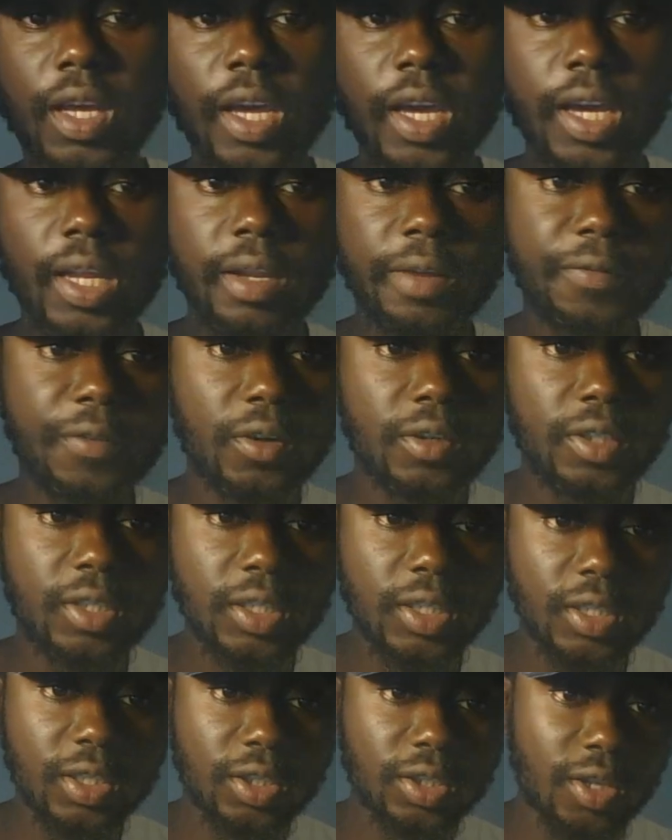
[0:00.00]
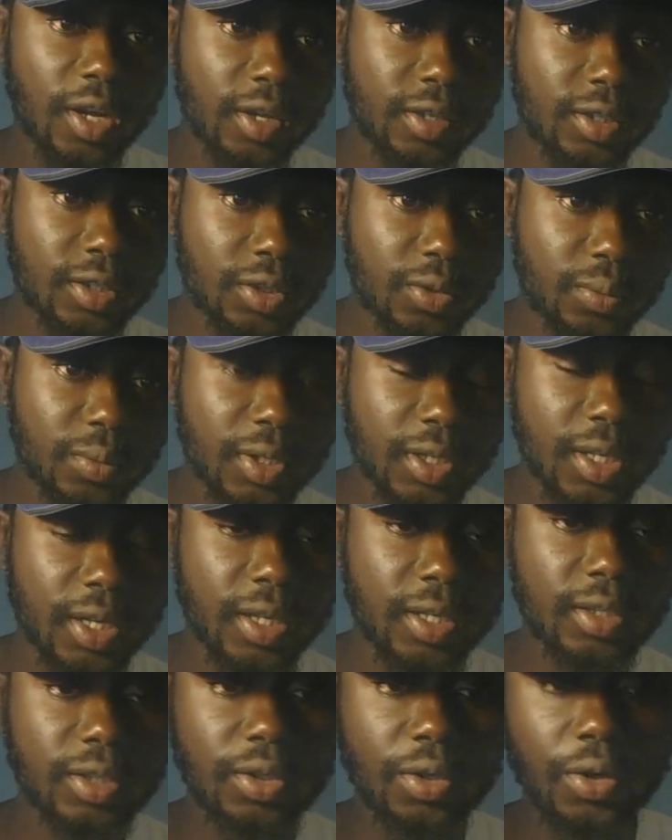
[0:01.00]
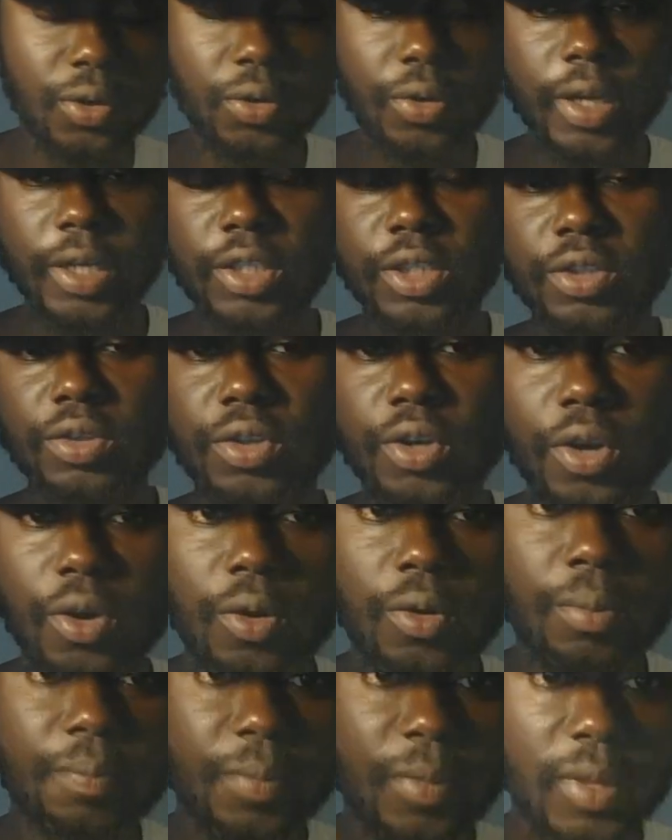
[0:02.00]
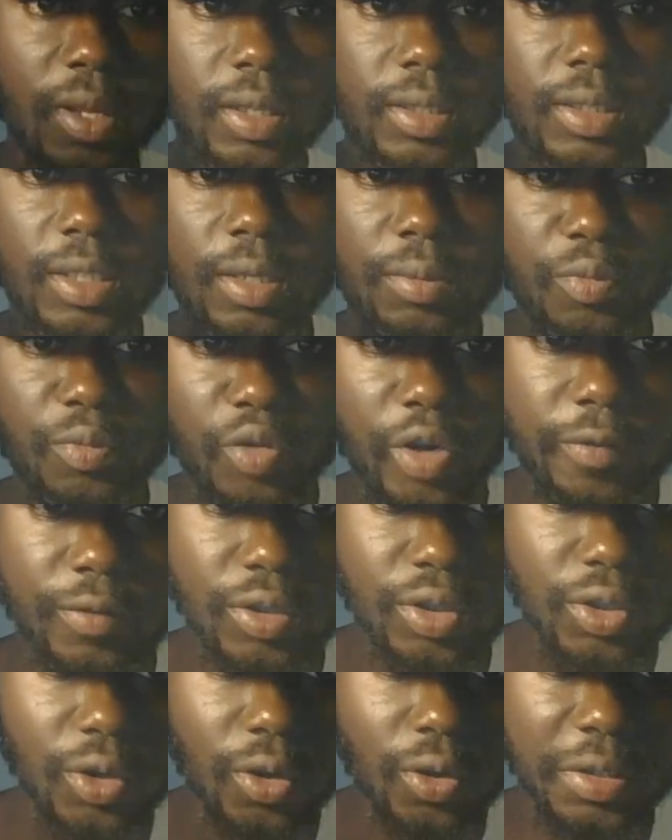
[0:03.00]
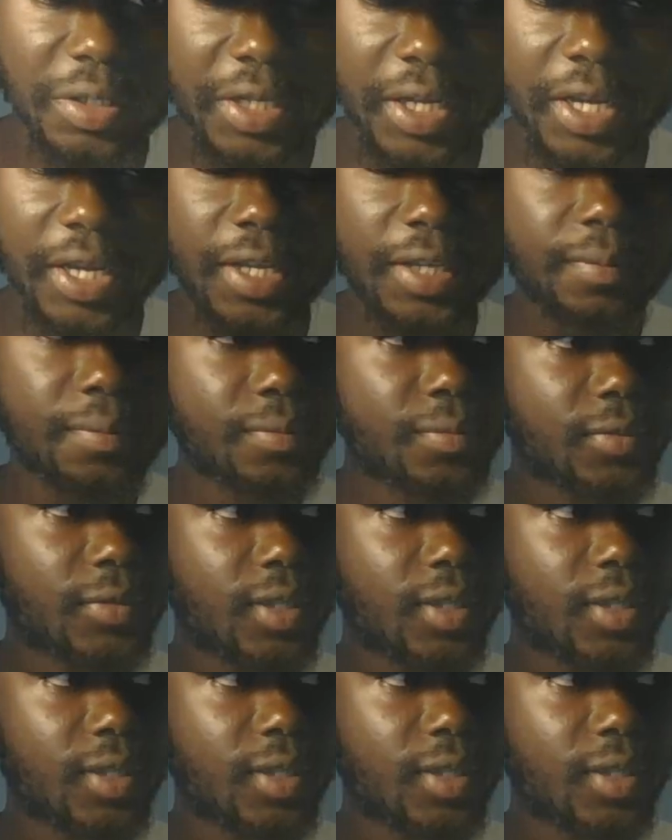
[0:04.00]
NFL season start this weekend. So as you know, Team Ravens all day.